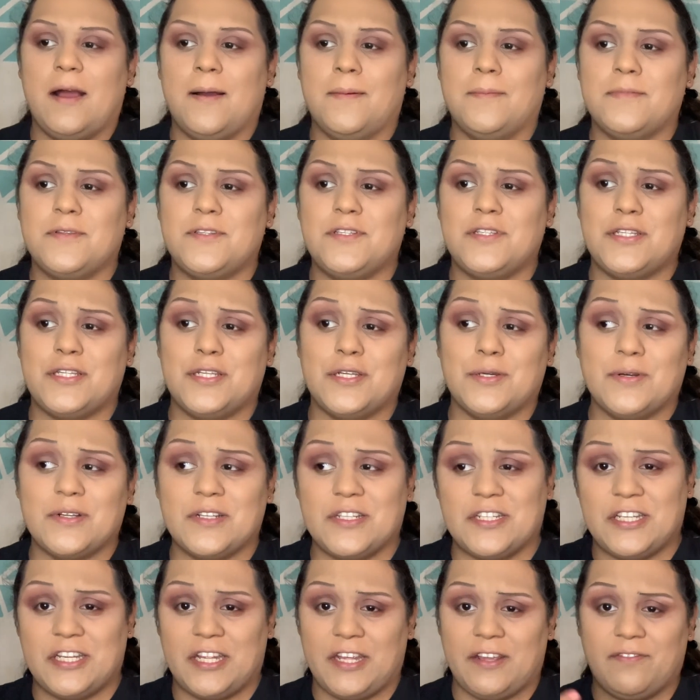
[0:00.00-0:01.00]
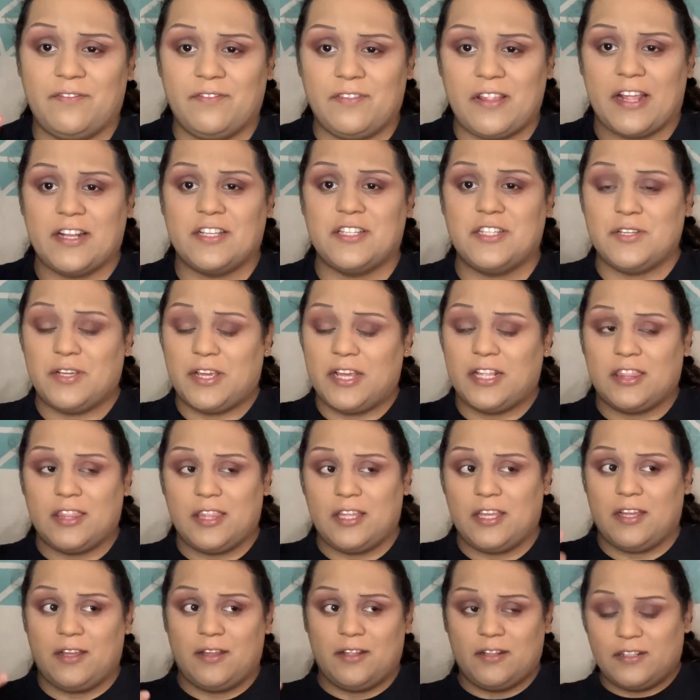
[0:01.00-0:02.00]
to achieve, like, to get
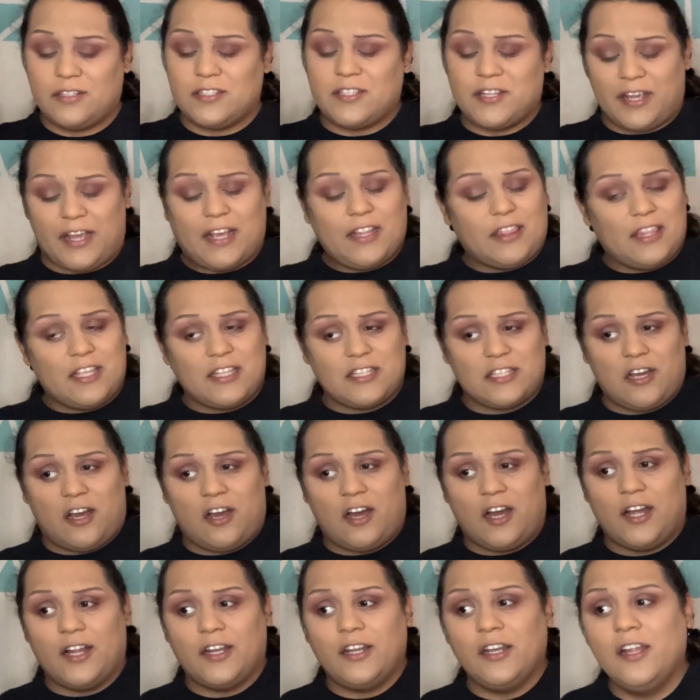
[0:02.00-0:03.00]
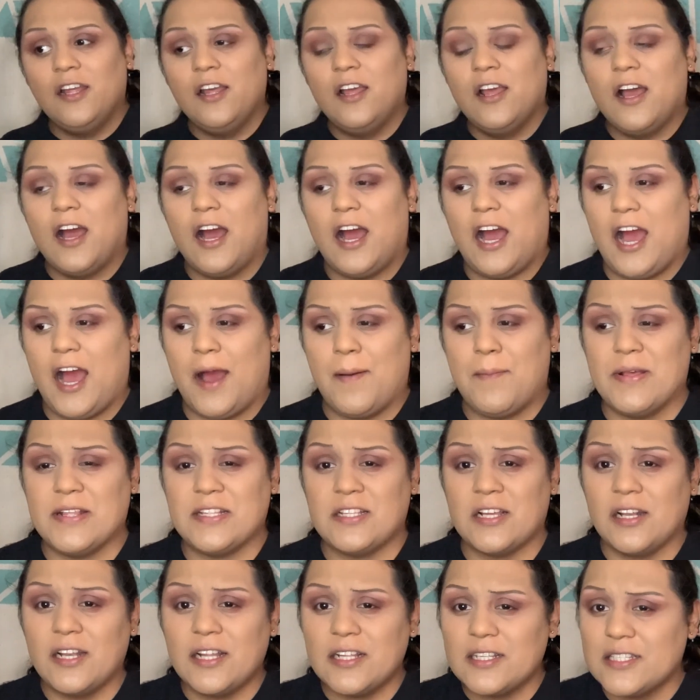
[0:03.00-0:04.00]
this on. It's
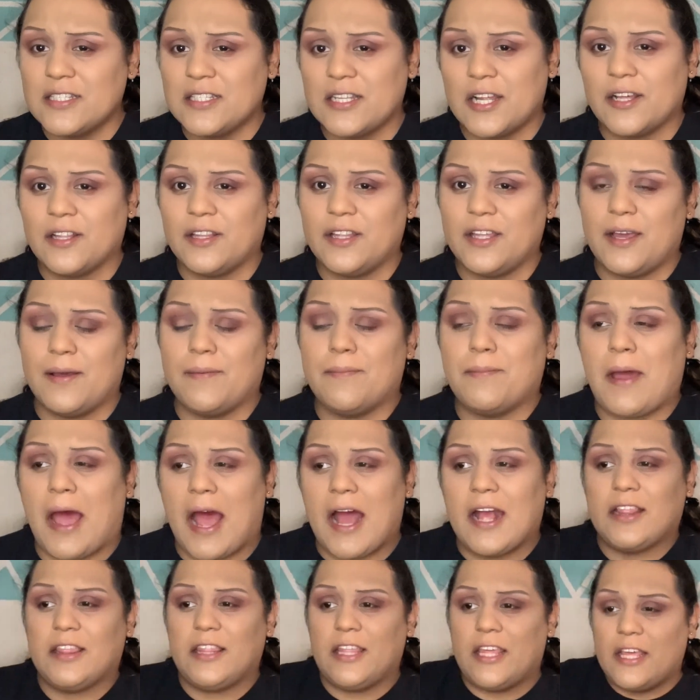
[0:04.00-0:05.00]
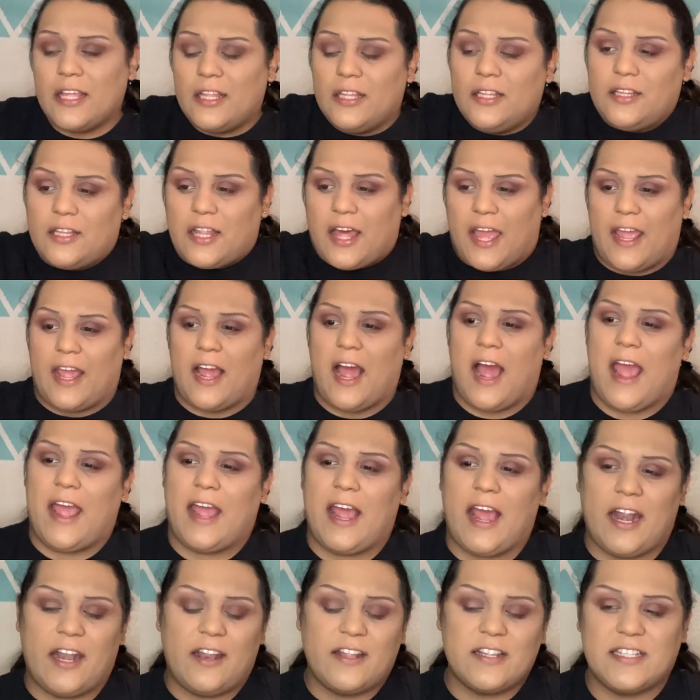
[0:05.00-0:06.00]
not necessarily a bad thing. Like, I
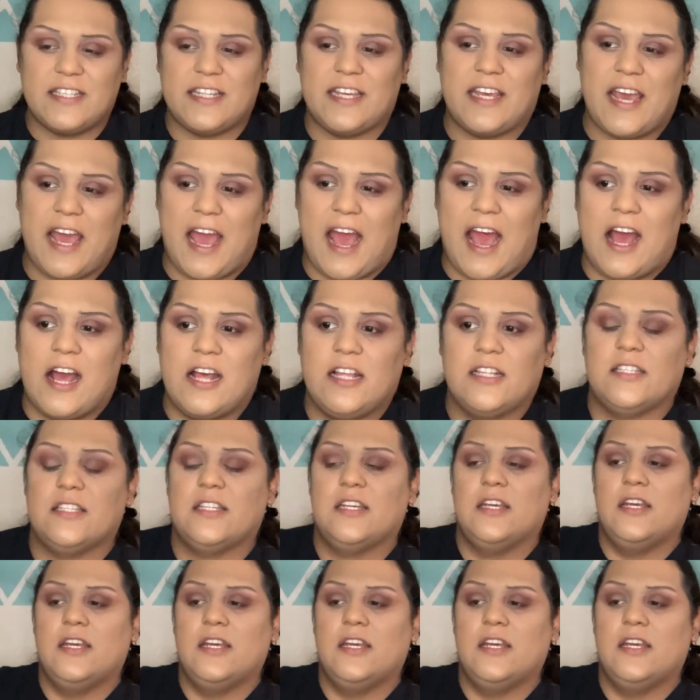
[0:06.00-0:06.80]
kind of see it as